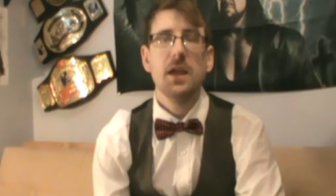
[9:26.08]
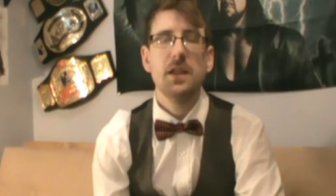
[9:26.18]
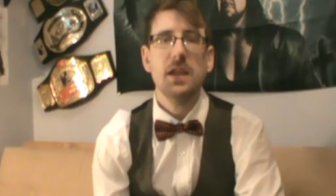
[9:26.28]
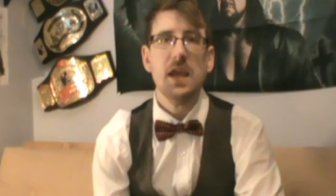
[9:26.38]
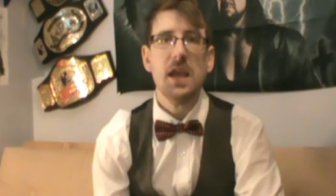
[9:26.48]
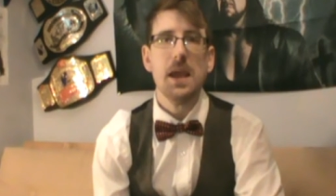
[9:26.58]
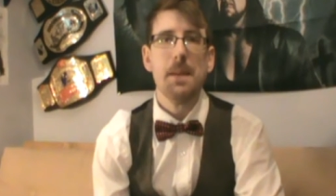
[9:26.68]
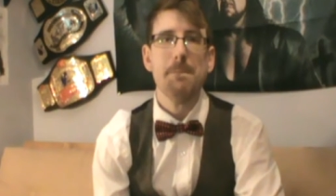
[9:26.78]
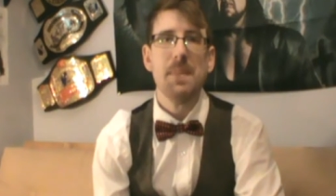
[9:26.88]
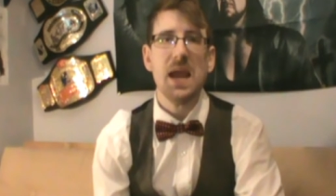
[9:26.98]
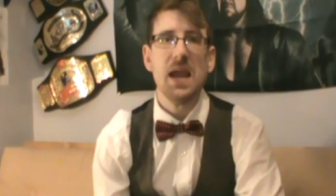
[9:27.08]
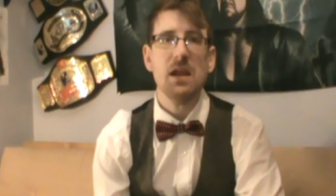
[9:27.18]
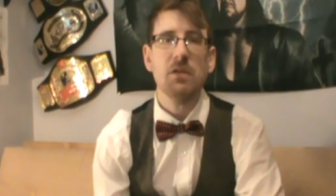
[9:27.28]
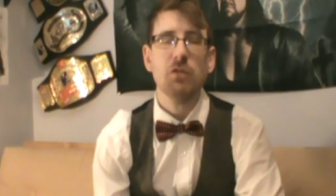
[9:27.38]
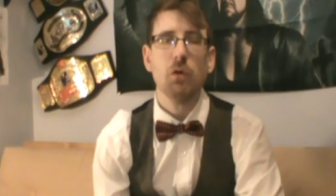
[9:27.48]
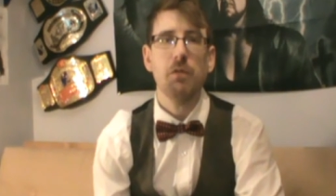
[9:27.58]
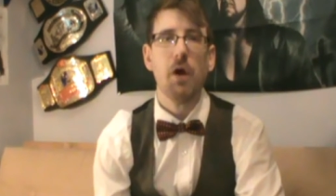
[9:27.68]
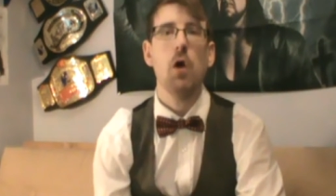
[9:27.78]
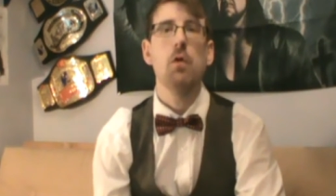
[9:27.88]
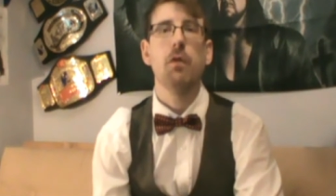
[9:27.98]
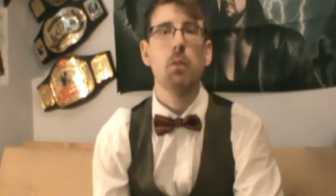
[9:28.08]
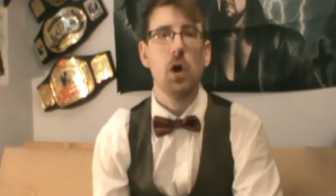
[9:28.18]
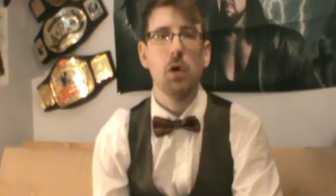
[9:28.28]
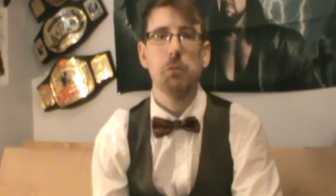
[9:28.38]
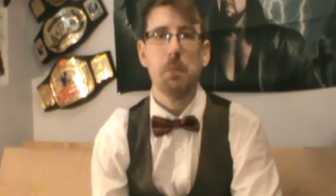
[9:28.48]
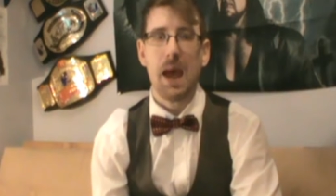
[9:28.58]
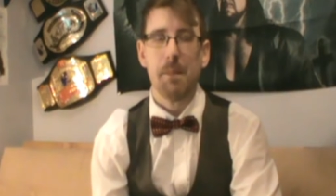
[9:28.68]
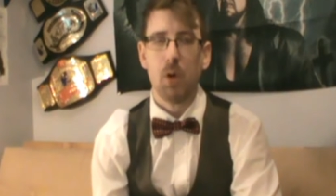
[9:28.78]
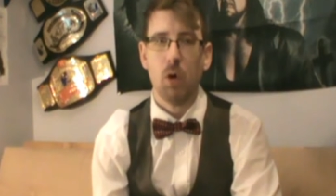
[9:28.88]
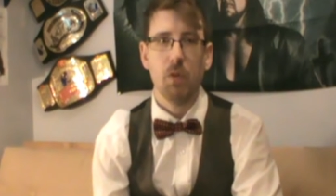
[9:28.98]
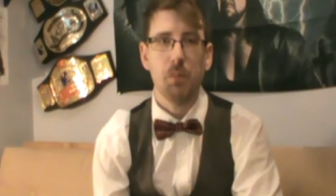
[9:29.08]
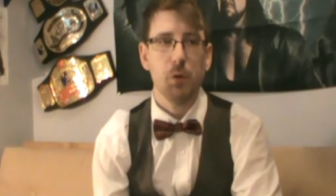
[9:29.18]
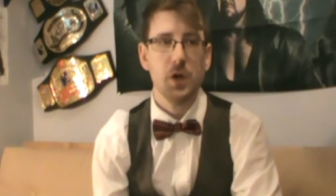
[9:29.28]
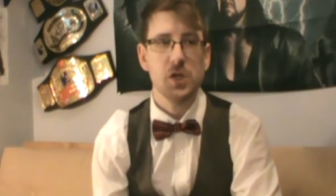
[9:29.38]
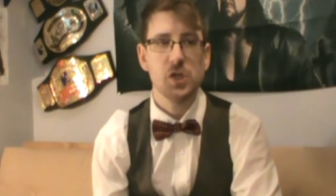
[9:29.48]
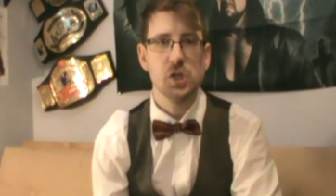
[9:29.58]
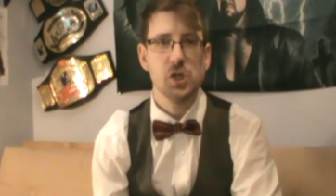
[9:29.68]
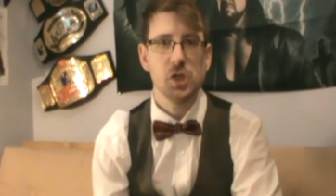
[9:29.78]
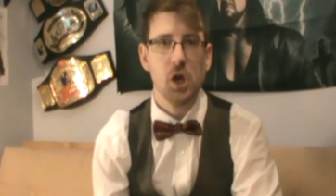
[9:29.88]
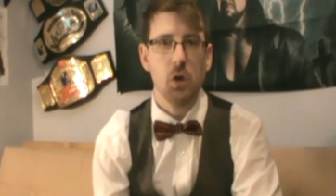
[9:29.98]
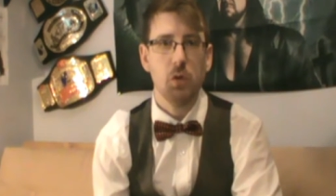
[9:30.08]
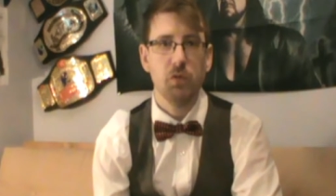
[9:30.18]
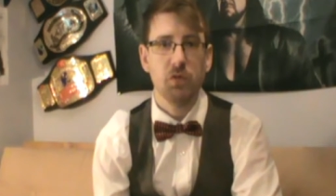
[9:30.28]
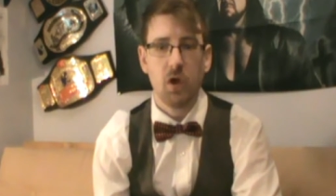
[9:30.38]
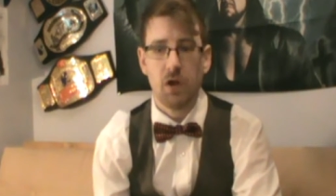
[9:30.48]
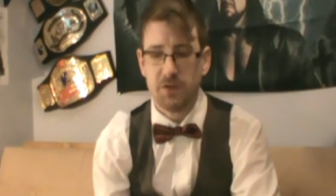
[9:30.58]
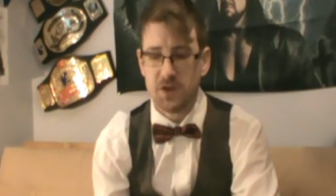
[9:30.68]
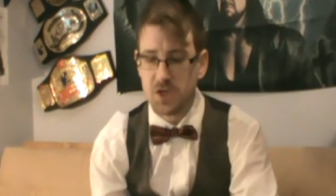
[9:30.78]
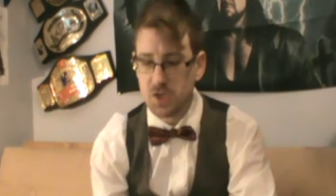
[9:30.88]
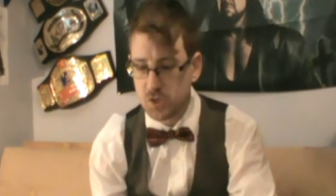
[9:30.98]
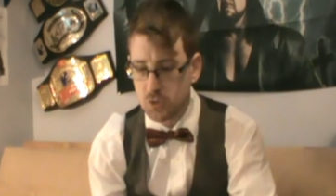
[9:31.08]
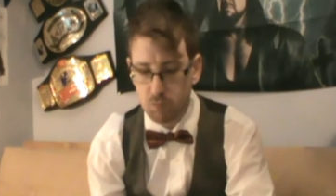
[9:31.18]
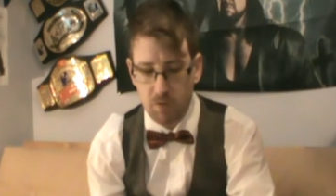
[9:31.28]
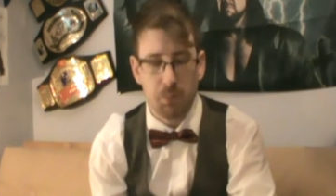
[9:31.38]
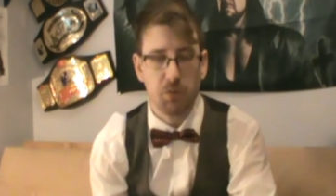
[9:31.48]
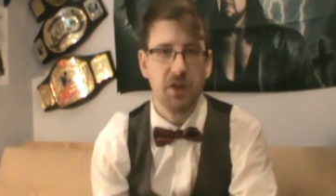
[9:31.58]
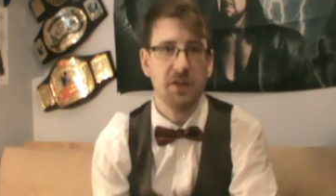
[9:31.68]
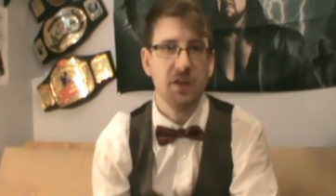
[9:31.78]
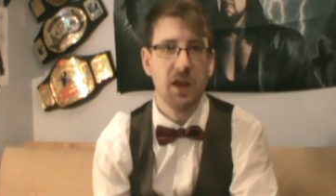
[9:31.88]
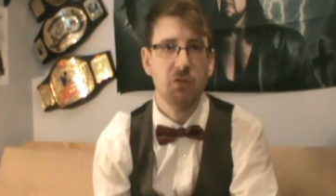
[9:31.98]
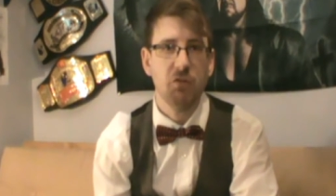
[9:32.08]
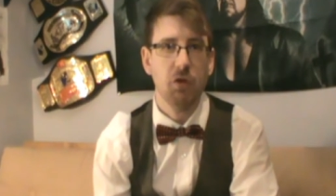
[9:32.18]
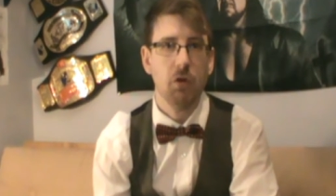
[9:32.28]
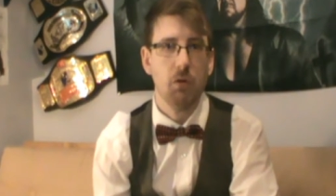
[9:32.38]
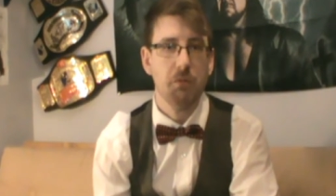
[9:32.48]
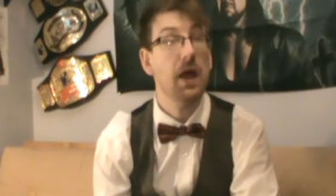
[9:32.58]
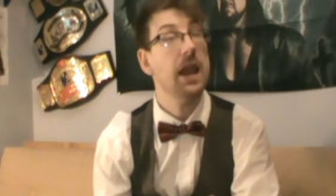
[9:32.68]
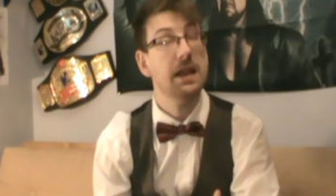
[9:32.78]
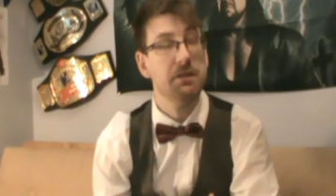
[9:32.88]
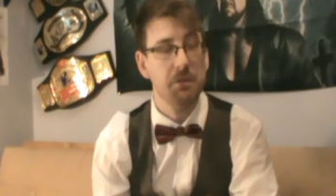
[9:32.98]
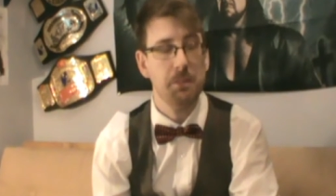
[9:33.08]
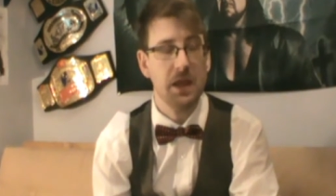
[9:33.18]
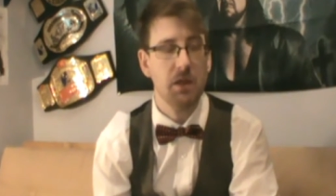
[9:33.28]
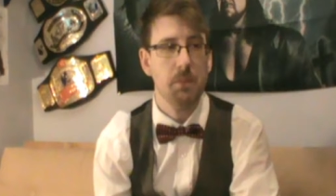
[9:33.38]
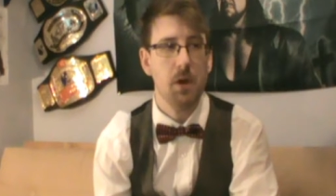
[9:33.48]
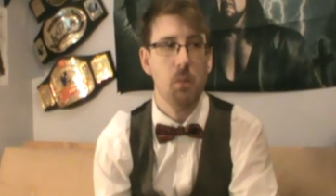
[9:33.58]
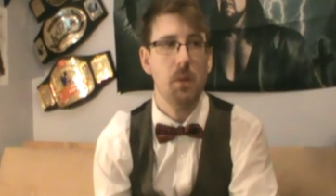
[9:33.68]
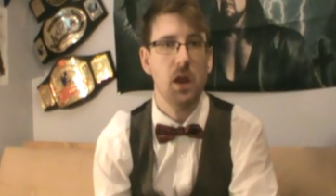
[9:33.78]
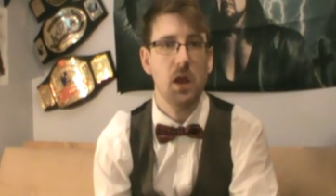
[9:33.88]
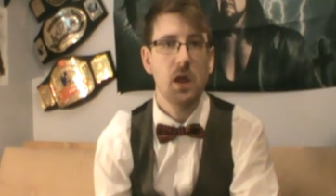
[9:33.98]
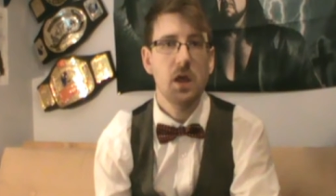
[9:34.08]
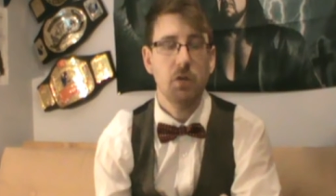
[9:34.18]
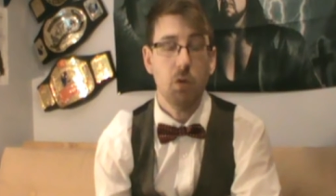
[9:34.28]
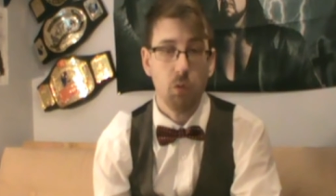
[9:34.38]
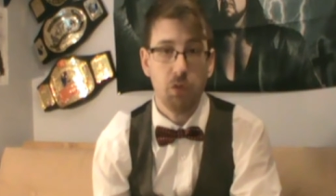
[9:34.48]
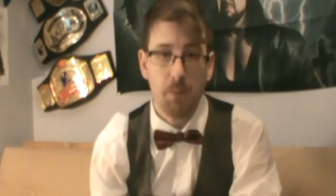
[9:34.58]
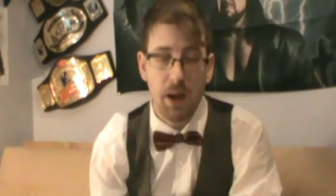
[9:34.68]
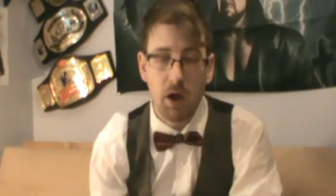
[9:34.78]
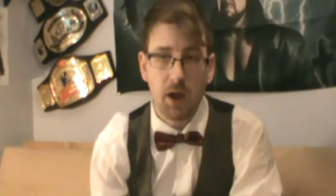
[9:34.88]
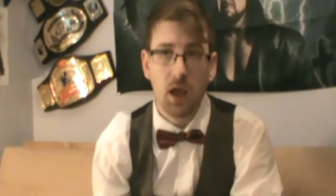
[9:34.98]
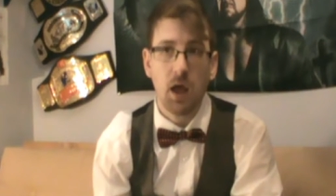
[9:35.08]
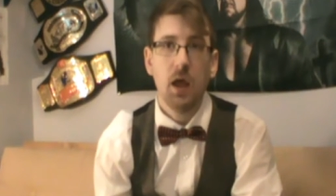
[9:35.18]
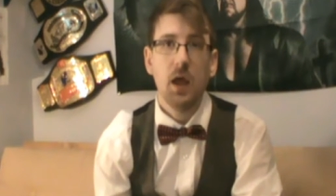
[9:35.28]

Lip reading: The main sort of overworld map on the bridge shows kind of a digital representation of, at least for me at the moment, North America,